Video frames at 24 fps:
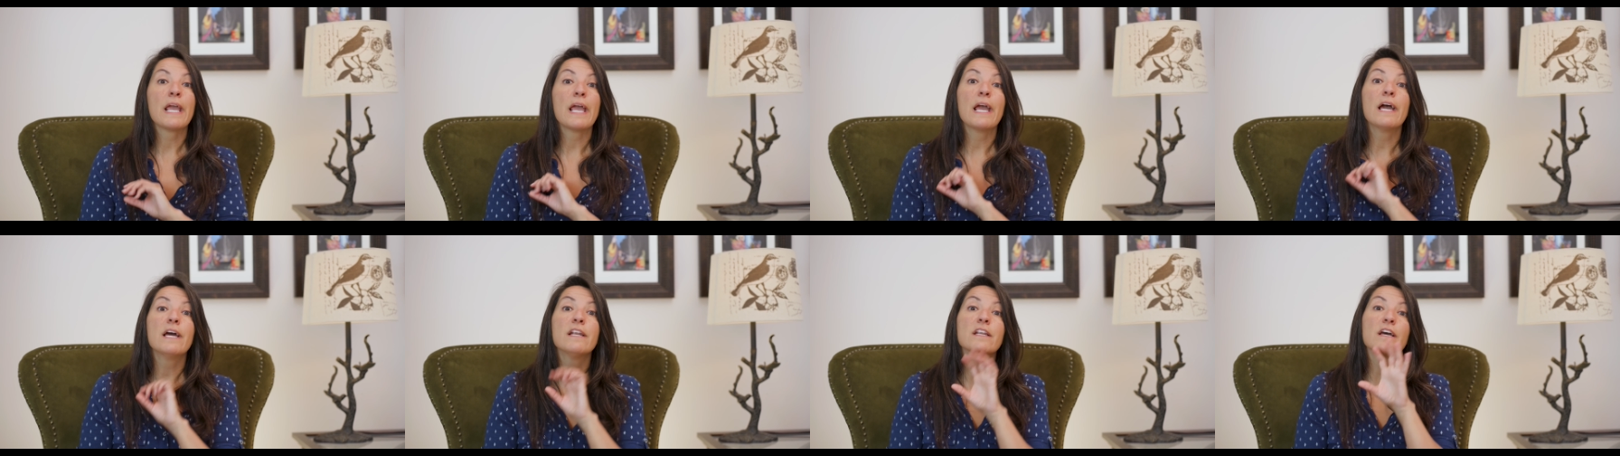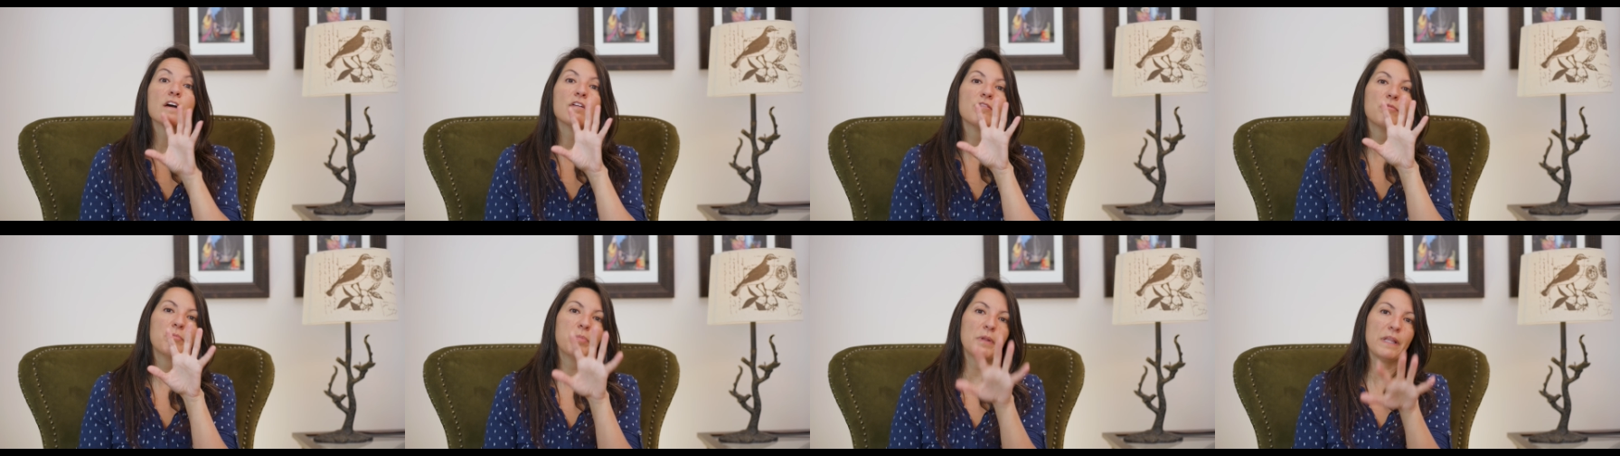and
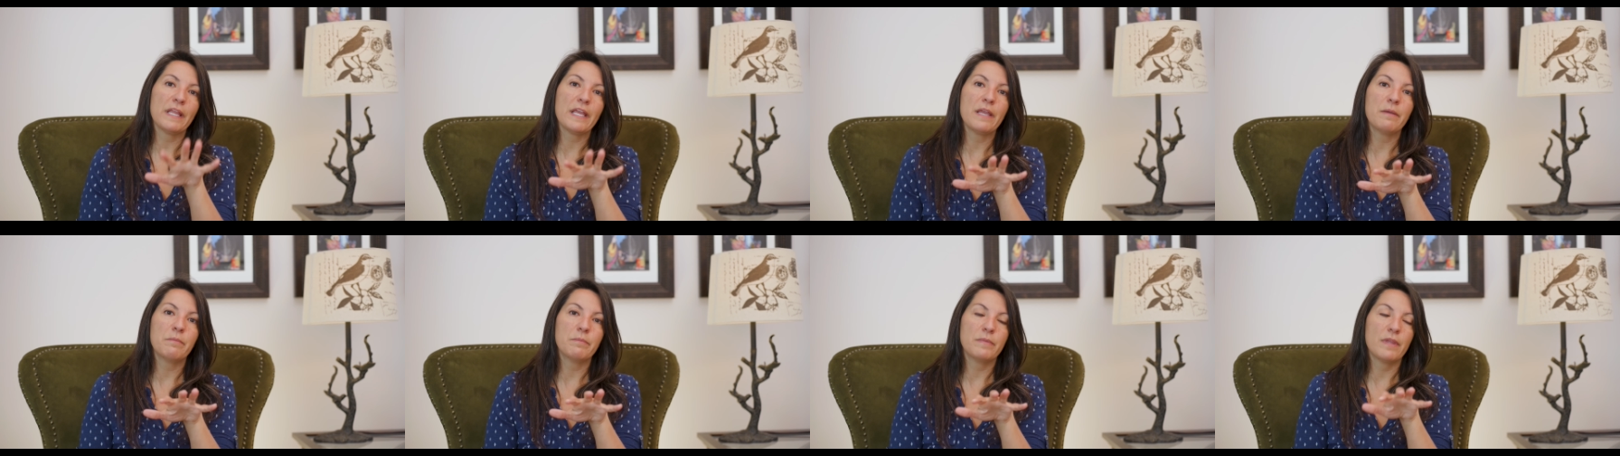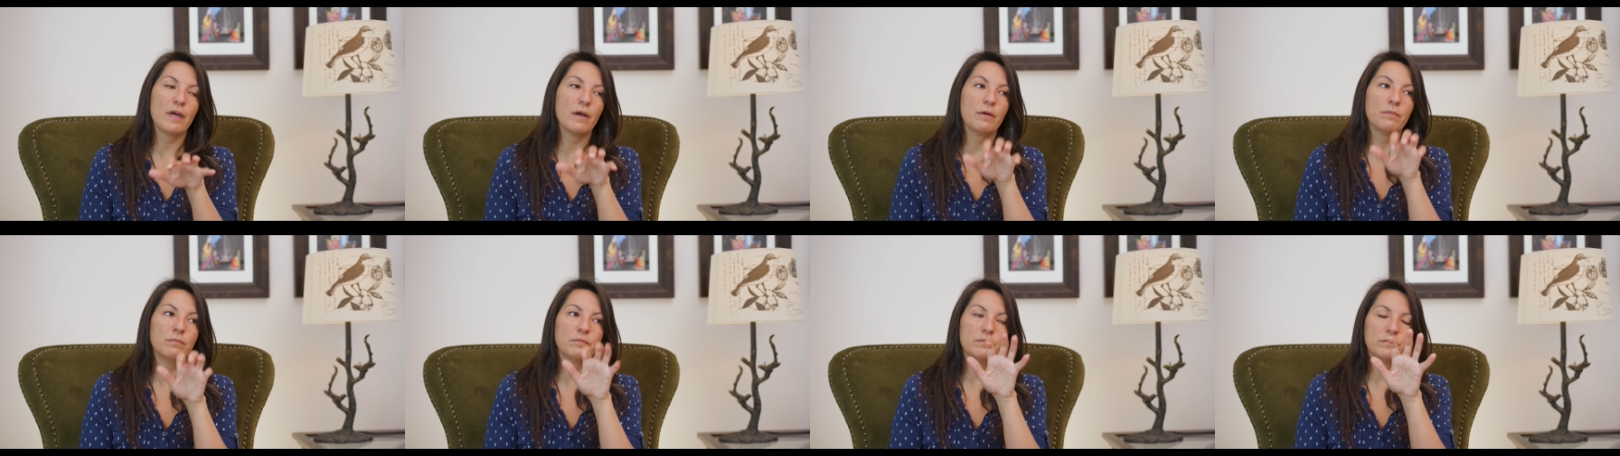have blamed
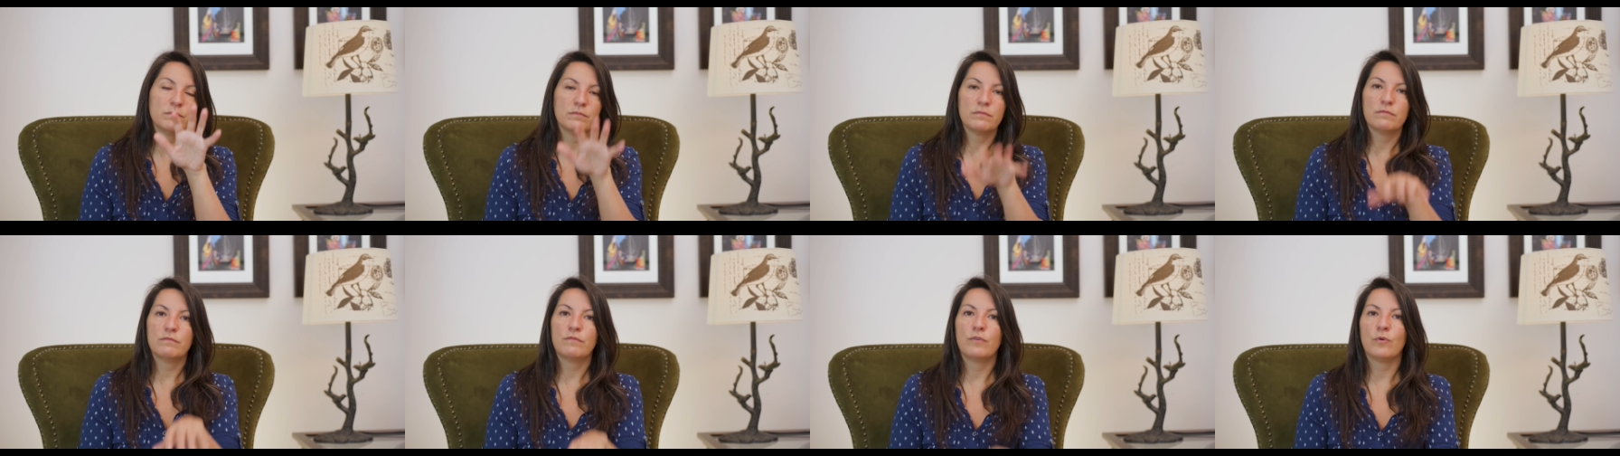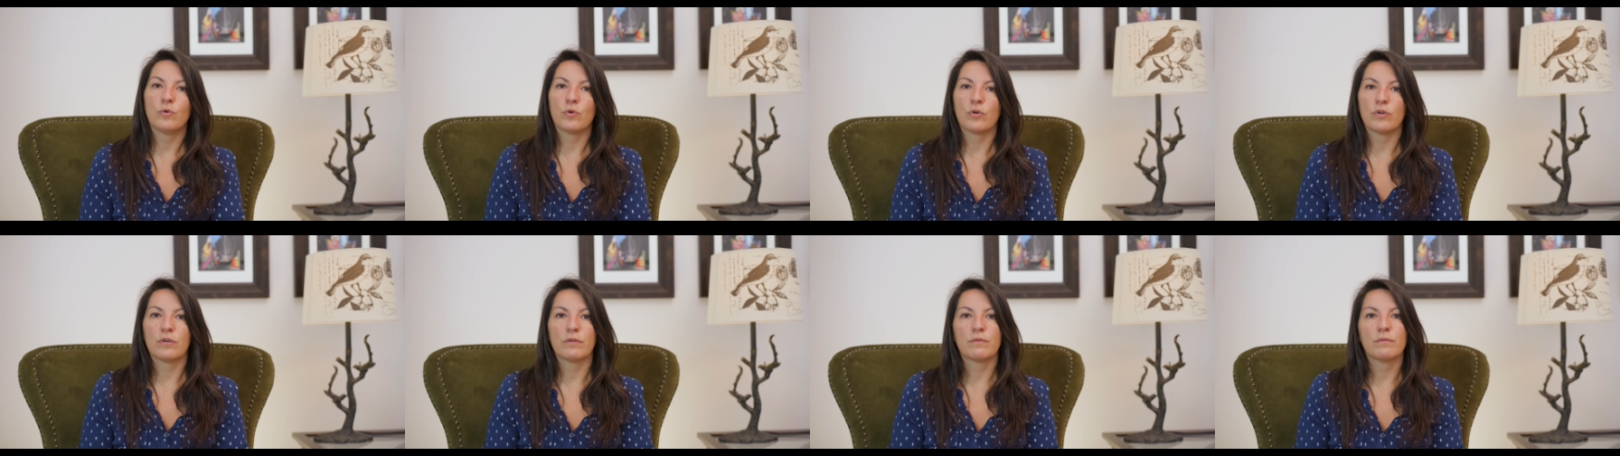them
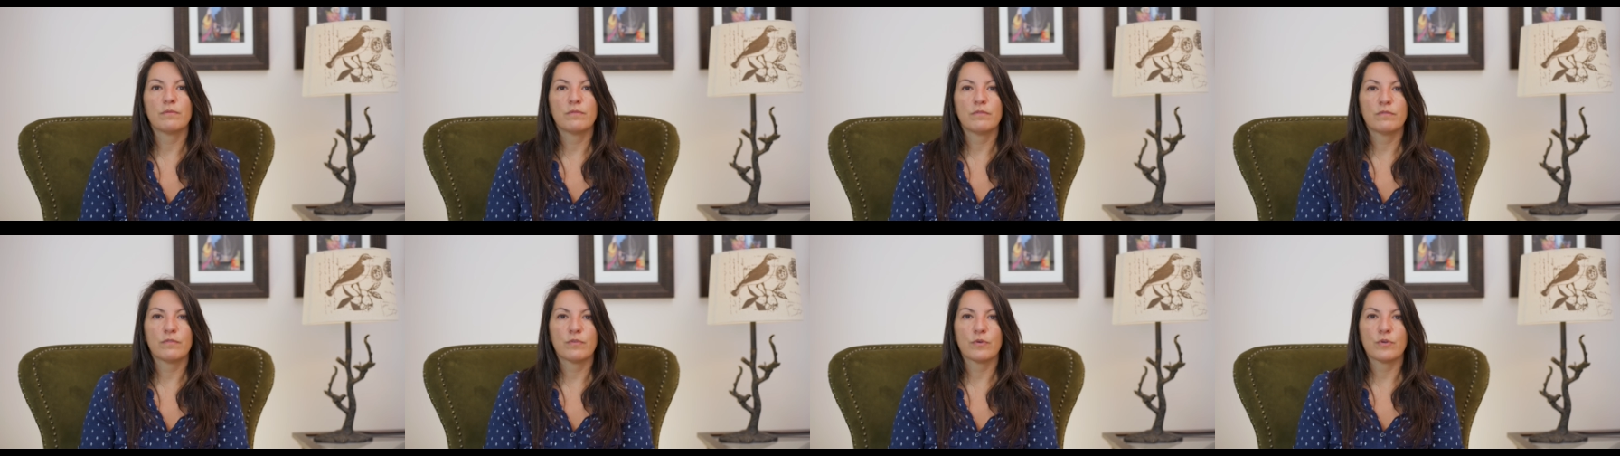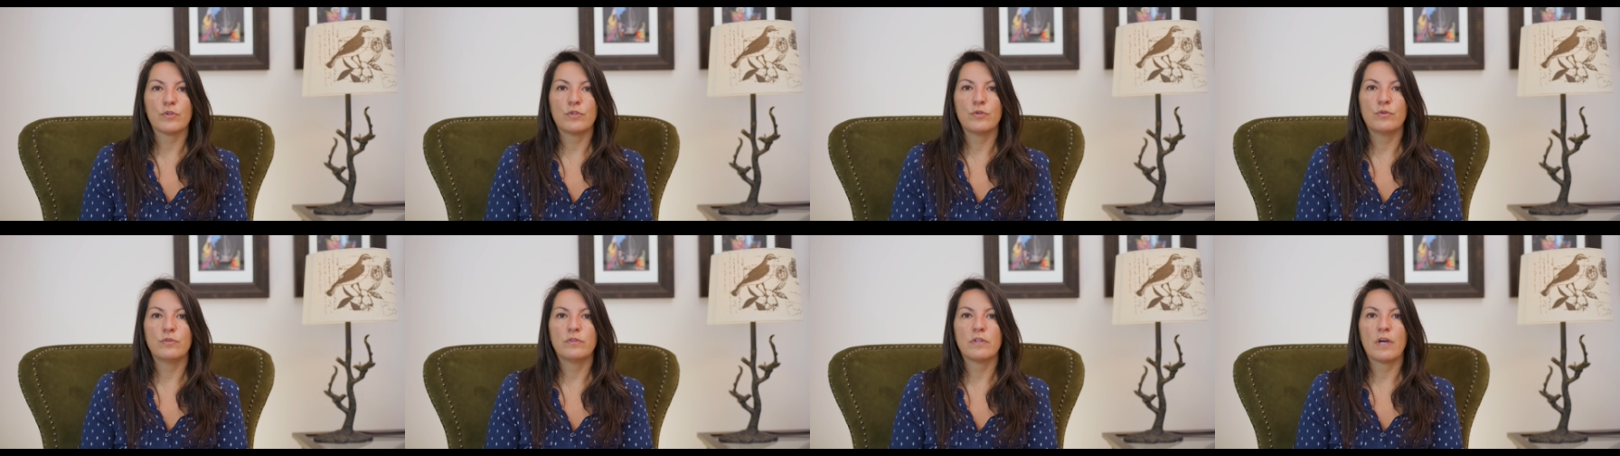for
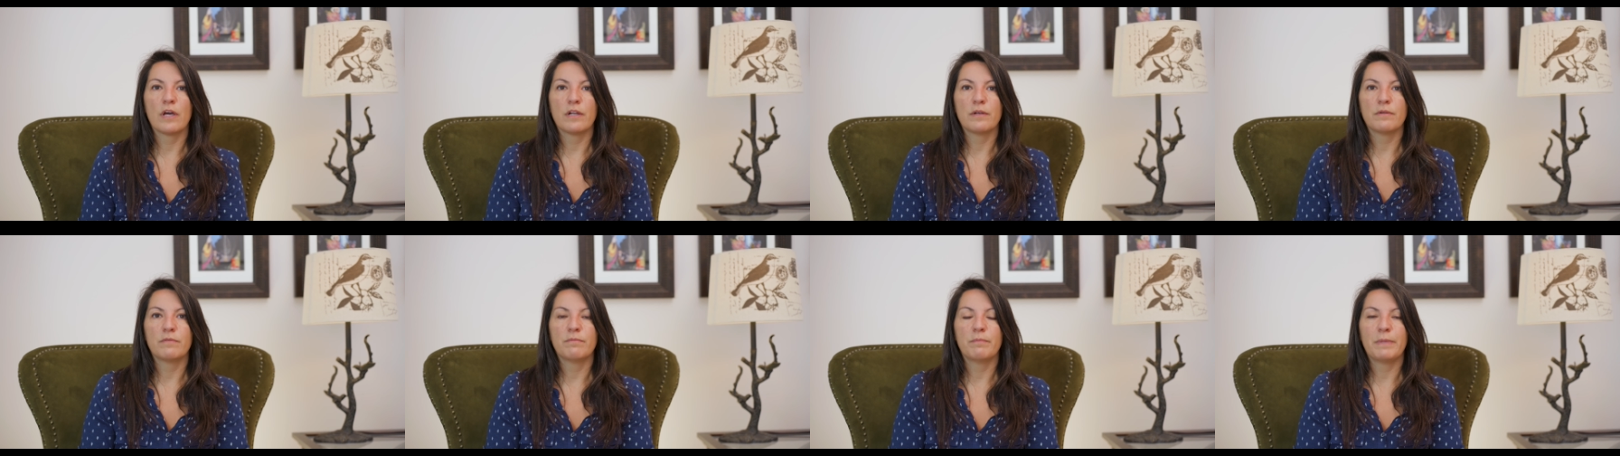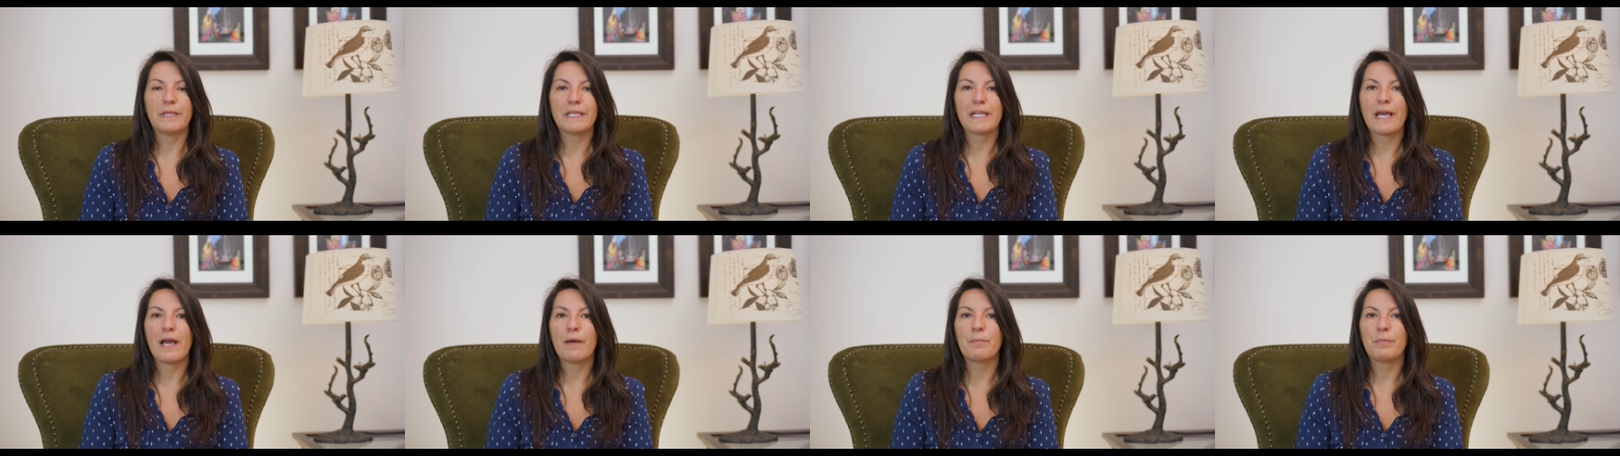you not
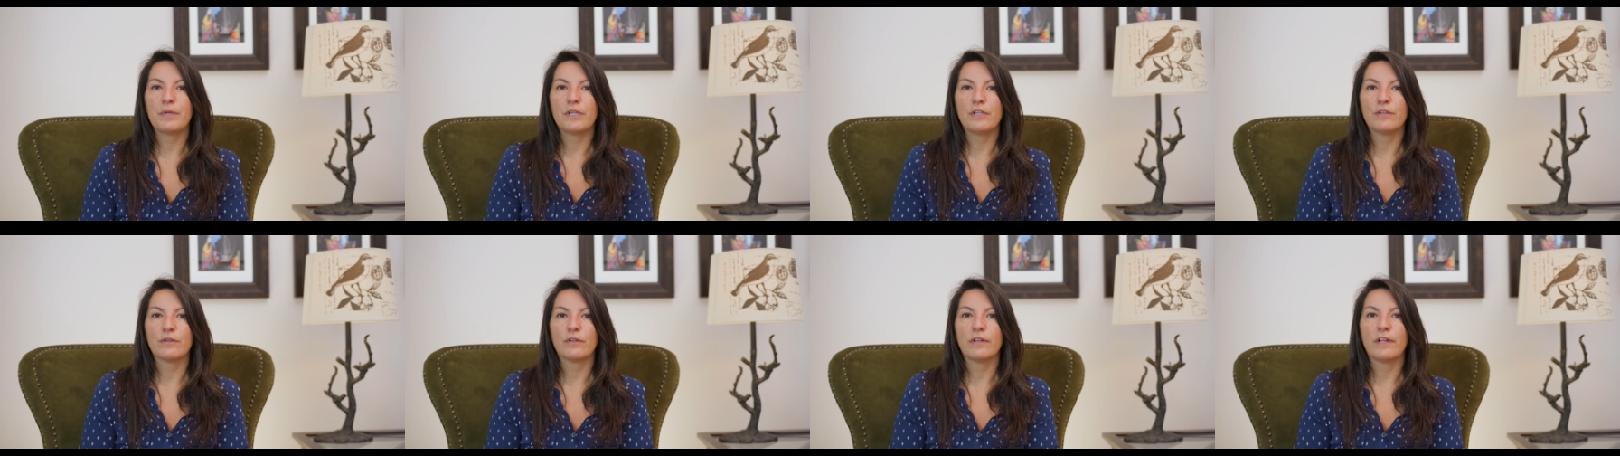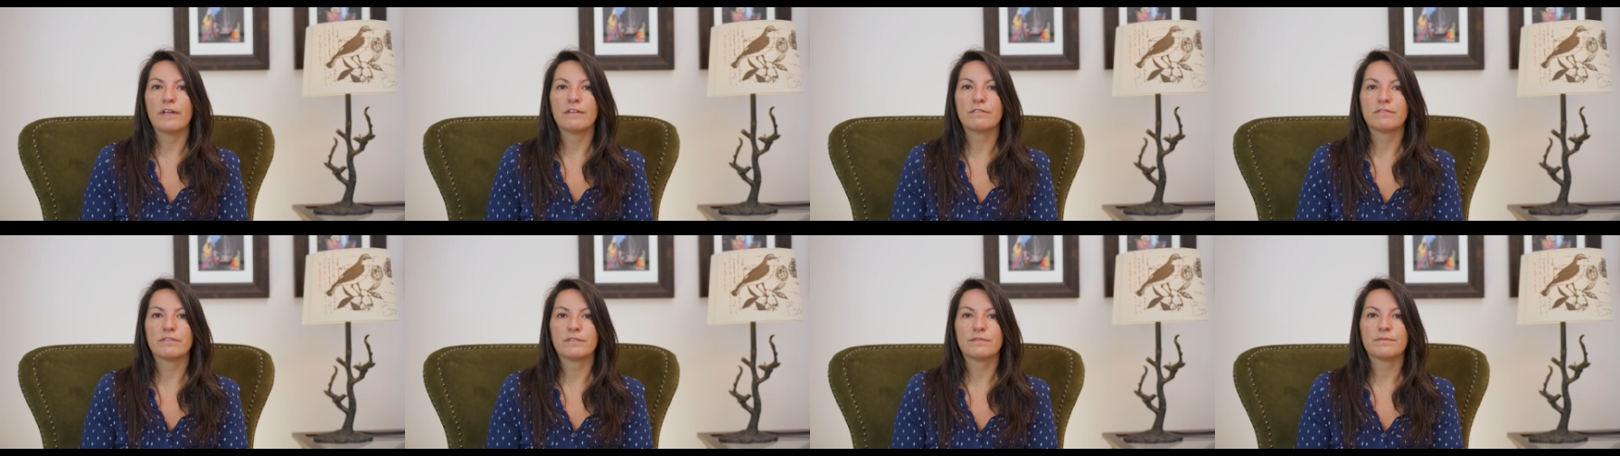being happy in your
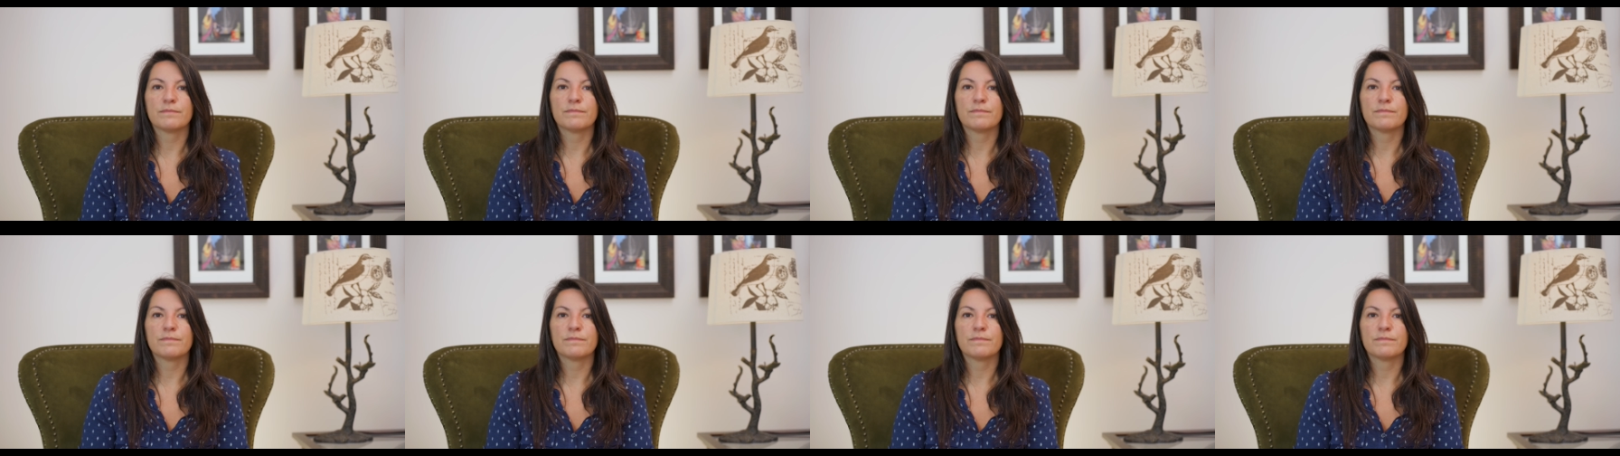life.